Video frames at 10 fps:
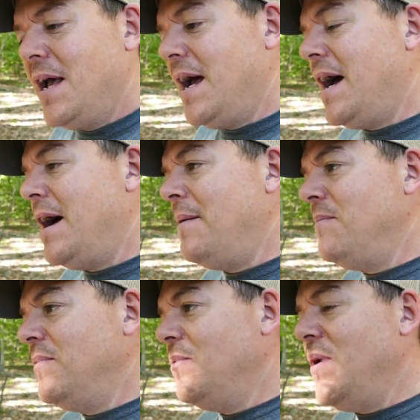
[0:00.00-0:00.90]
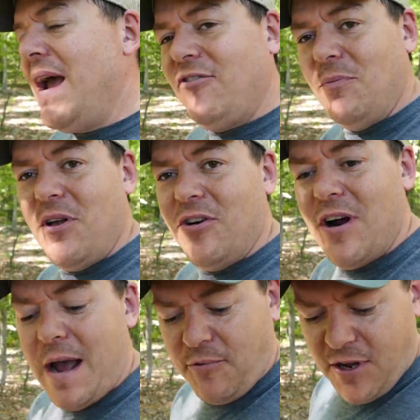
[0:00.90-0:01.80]
Um, we have some
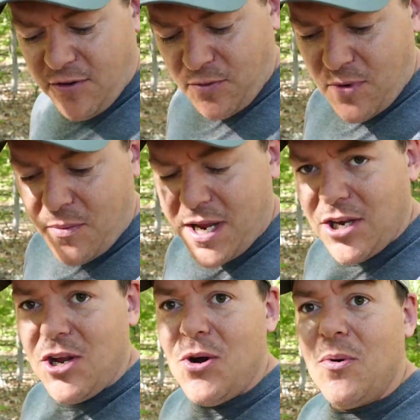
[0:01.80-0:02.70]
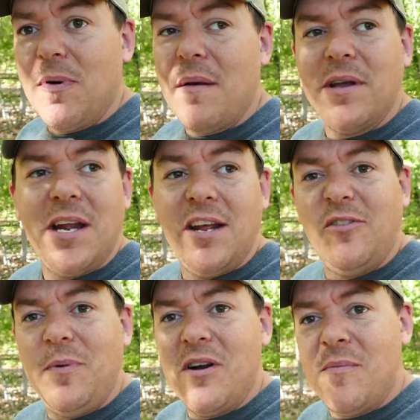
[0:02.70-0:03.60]
other options with what we can do. We're probably going to
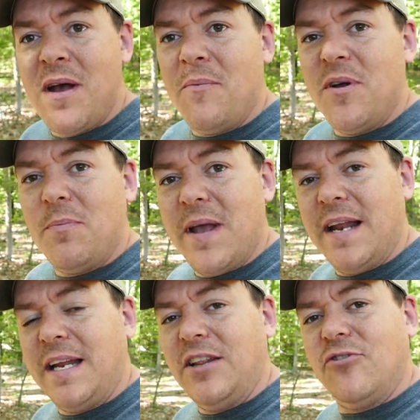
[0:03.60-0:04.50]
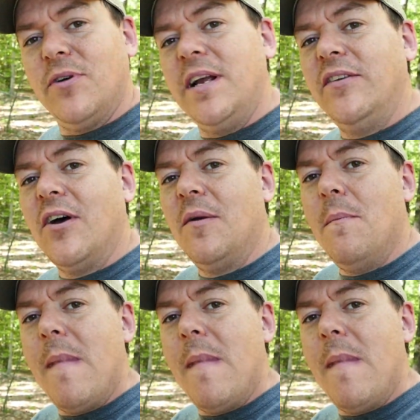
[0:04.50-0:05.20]
experiment with planting the trees on